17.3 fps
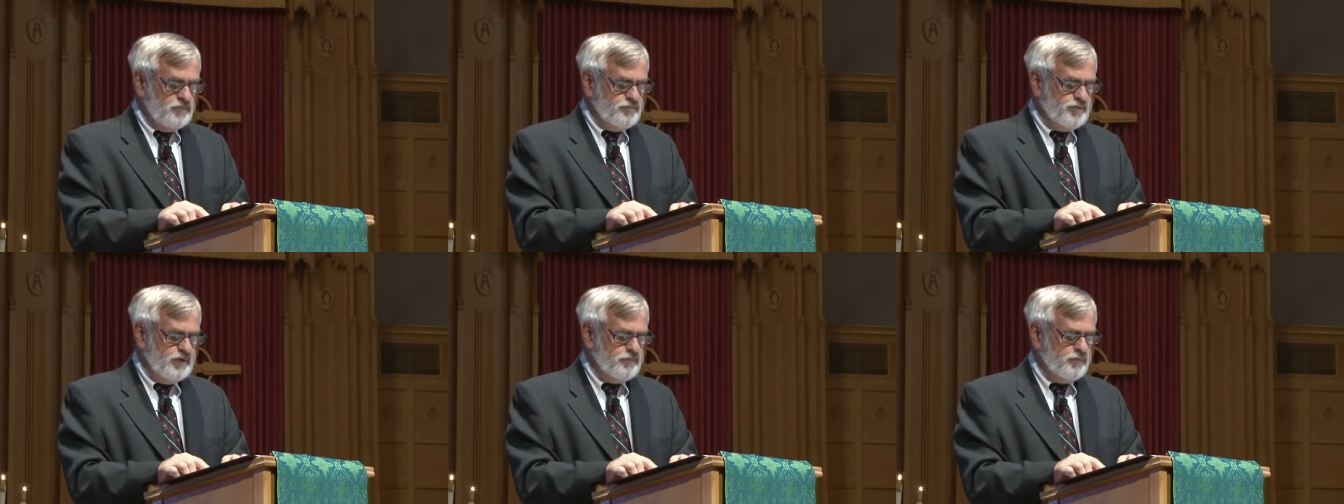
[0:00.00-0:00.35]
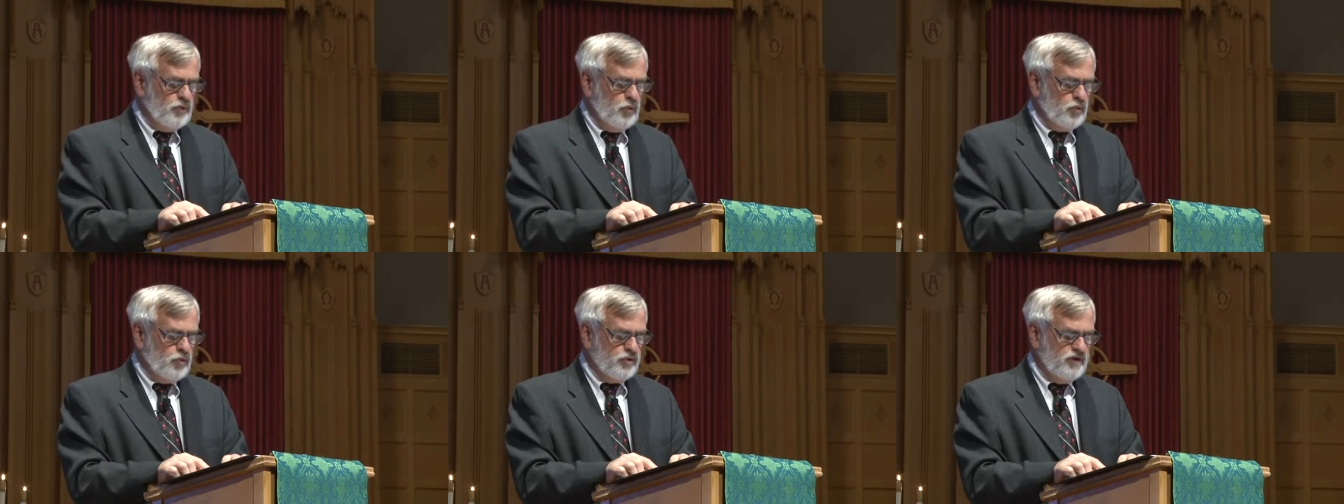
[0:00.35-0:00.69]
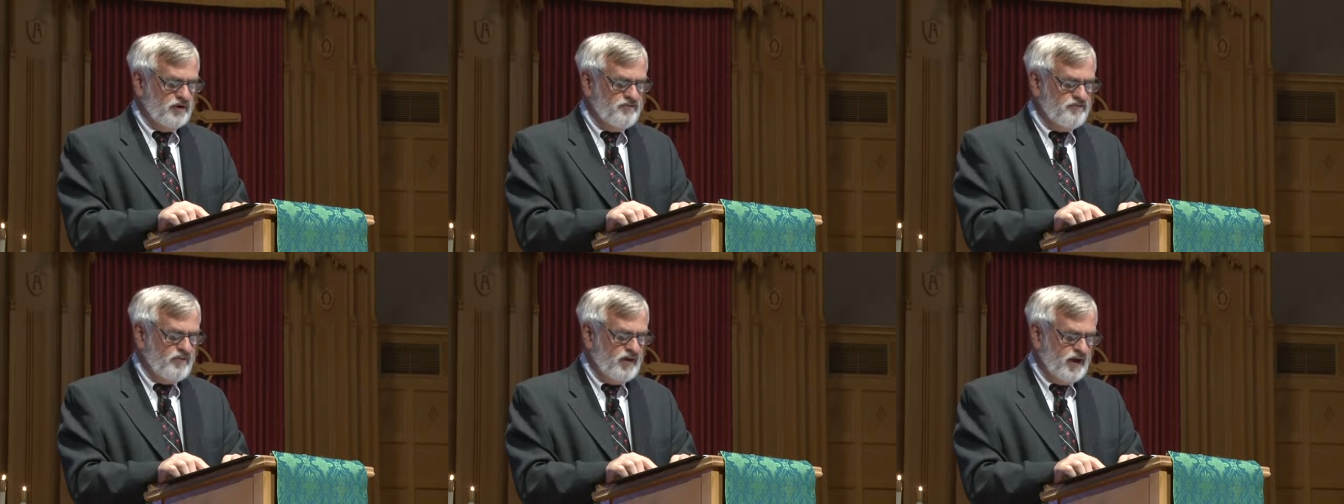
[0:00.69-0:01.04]
people were
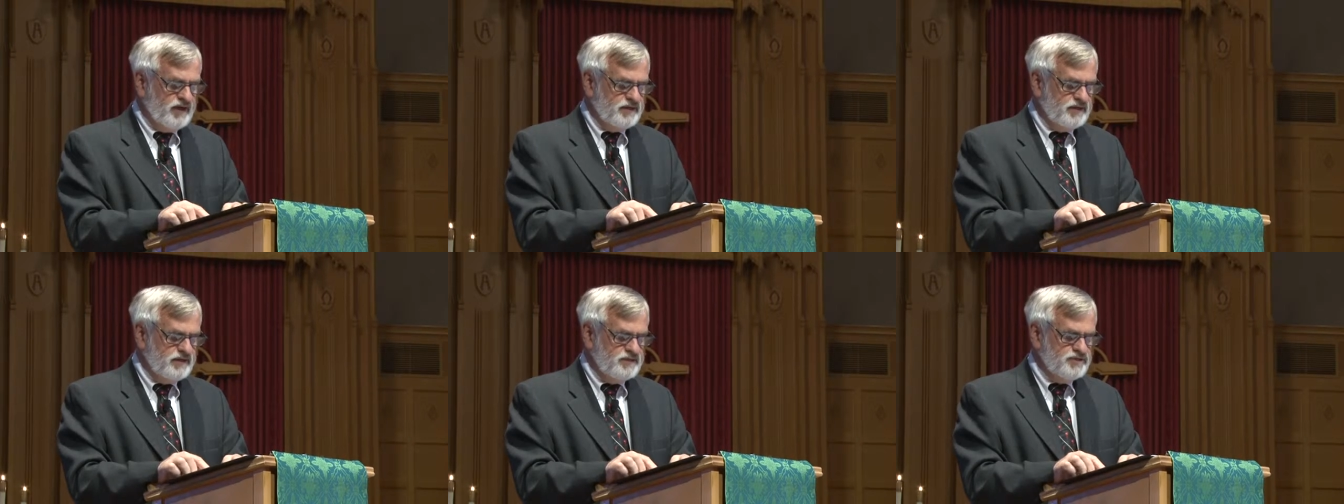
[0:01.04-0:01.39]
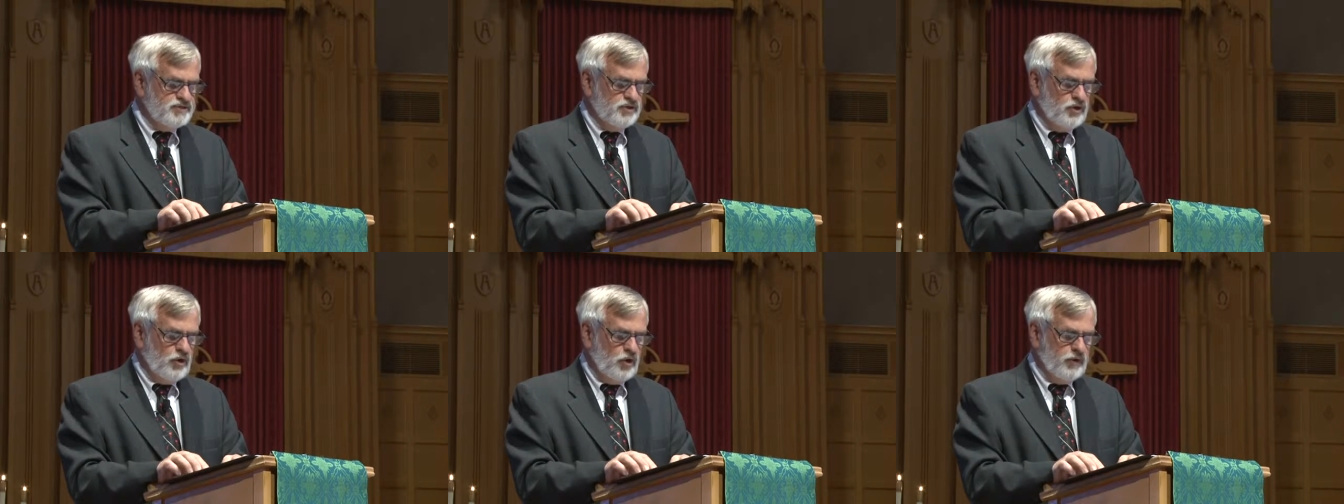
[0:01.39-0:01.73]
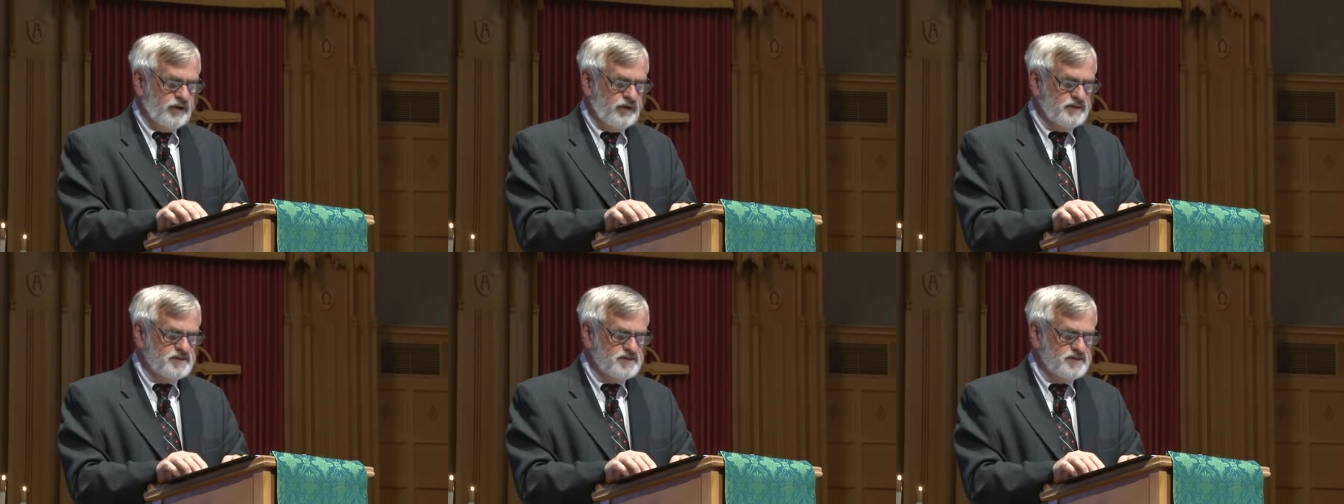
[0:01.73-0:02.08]
invited to go
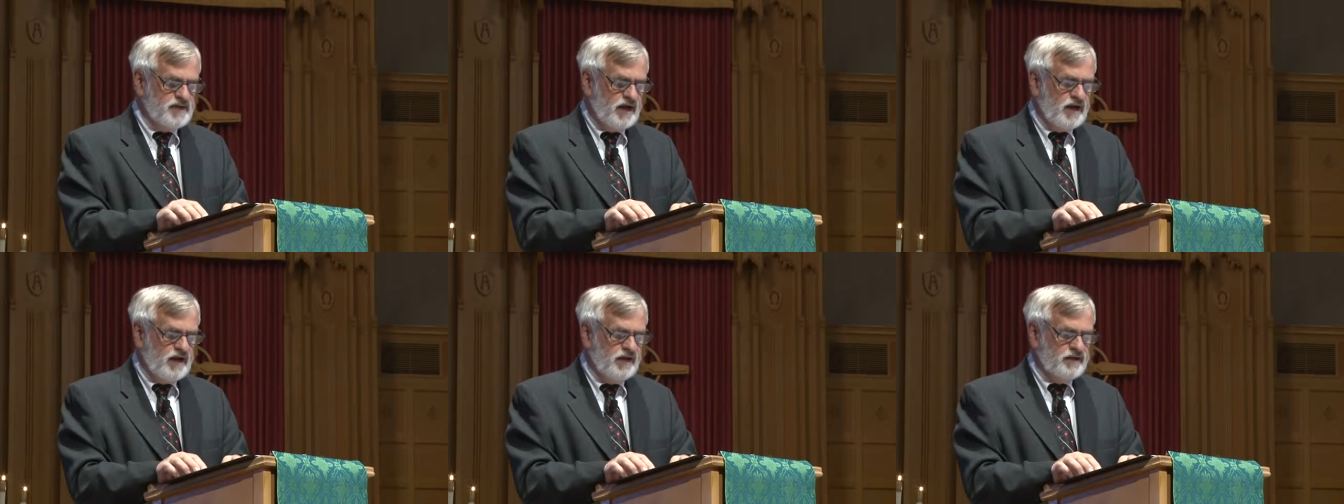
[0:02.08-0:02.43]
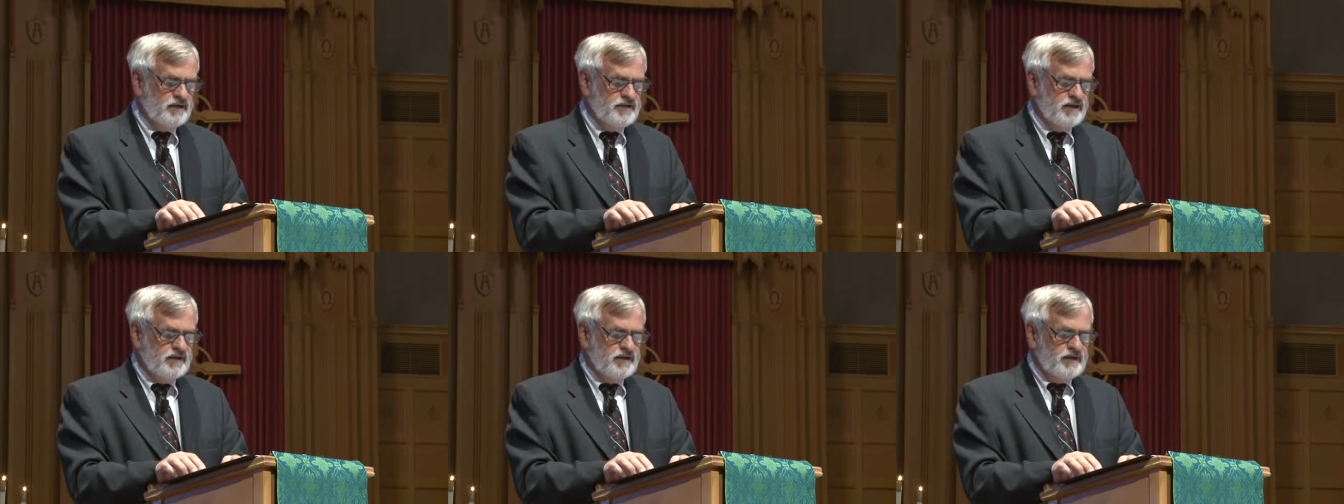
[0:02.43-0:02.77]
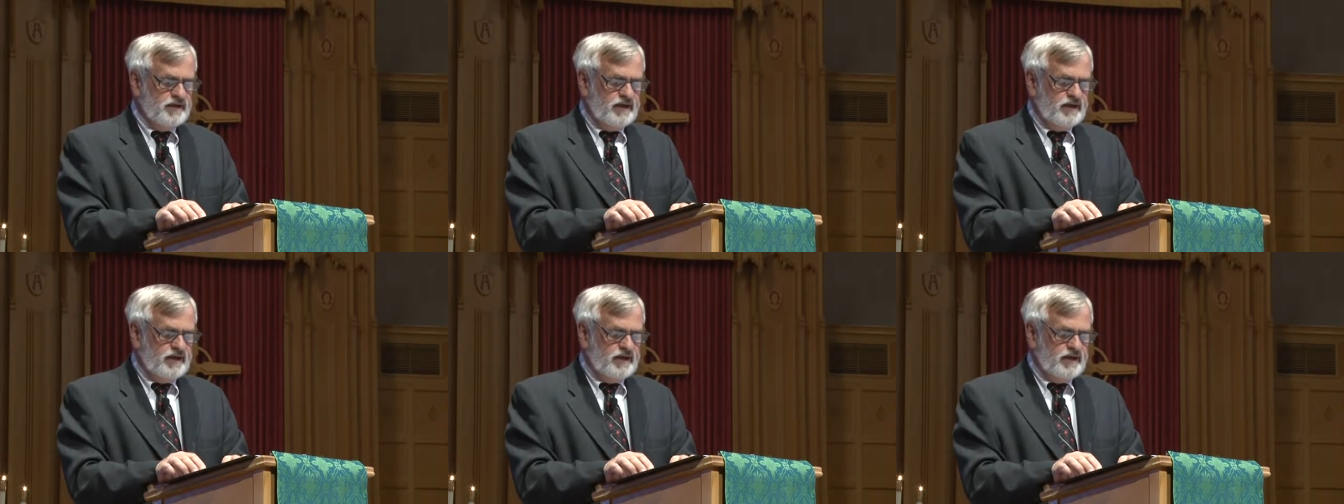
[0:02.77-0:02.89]
inside